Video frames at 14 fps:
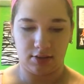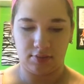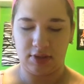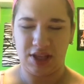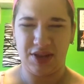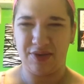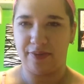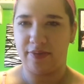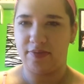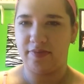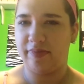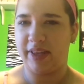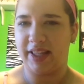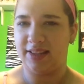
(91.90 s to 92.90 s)
you
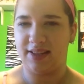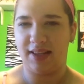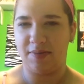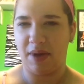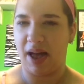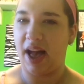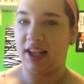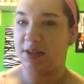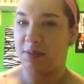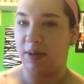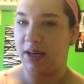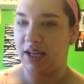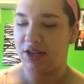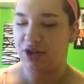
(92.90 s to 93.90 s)
can see my
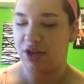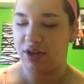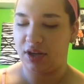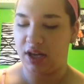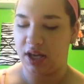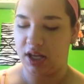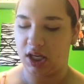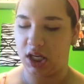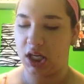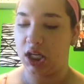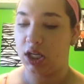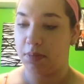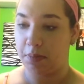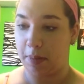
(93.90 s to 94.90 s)
explanation in
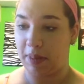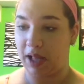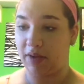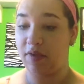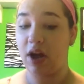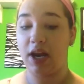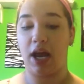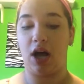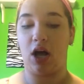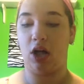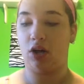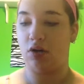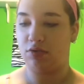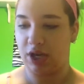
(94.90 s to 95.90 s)
my Black Friday haul.
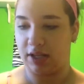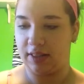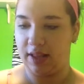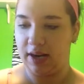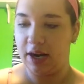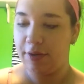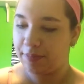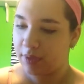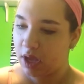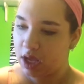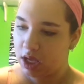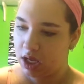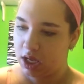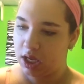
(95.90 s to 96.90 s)
Go check that out.
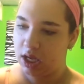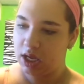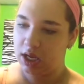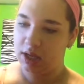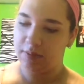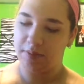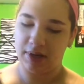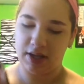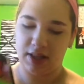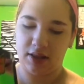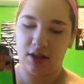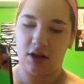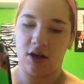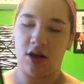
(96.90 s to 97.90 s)
But
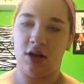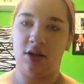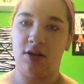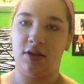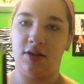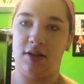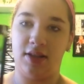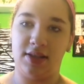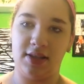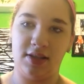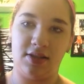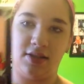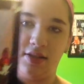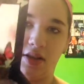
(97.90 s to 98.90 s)
this
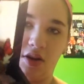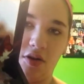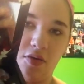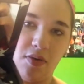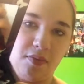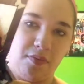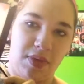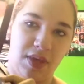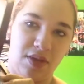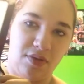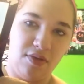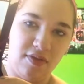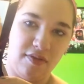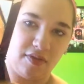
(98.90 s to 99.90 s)
is so
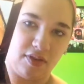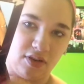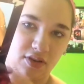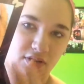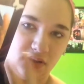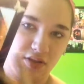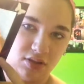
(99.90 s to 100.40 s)
beautiful.